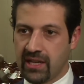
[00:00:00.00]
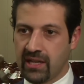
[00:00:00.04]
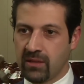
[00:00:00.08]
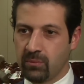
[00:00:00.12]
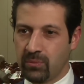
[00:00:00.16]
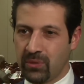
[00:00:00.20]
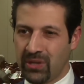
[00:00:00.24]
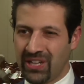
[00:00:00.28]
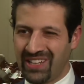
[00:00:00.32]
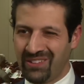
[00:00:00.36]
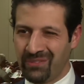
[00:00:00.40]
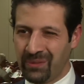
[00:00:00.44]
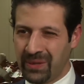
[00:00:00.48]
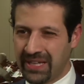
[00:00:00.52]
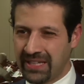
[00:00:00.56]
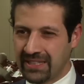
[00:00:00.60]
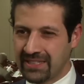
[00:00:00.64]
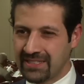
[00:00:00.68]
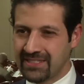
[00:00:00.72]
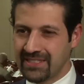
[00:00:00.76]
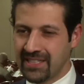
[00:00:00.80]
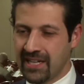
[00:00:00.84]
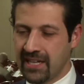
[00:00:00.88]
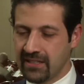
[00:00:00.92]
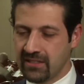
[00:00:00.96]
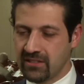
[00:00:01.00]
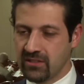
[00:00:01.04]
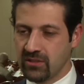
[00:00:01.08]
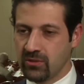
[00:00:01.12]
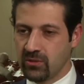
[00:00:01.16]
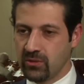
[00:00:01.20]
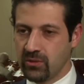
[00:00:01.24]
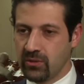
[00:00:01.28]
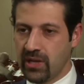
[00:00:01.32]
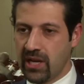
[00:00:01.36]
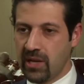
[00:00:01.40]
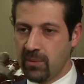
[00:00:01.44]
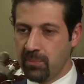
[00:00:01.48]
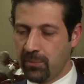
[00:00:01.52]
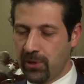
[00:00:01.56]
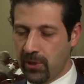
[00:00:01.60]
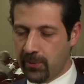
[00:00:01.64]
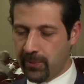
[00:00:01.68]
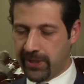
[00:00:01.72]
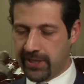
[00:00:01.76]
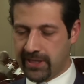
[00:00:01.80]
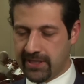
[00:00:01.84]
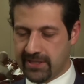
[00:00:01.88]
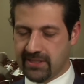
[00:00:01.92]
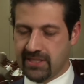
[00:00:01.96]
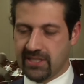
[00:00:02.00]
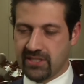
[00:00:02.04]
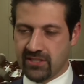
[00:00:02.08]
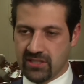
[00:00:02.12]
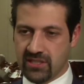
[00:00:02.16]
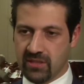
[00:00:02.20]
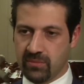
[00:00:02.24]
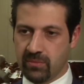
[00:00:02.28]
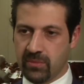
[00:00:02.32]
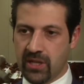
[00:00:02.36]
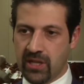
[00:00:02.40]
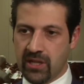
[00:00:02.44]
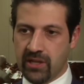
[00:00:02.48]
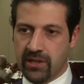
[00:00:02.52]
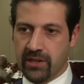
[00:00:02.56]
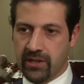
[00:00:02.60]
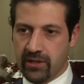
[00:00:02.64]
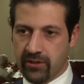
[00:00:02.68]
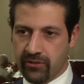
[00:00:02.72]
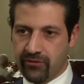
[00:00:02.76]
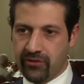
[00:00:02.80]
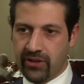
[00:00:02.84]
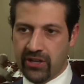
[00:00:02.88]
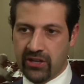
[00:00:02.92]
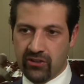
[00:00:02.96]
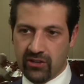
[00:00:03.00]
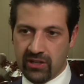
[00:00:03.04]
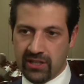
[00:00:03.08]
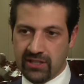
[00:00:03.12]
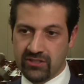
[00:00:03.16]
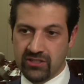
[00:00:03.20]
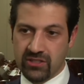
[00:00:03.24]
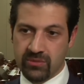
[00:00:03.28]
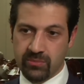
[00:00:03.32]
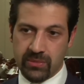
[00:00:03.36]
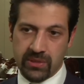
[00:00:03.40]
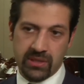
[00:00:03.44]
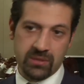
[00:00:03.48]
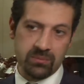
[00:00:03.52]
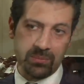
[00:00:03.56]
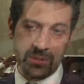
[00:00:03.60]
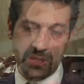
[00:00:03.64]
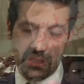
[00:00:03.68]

and we can start to implement a system of federalism and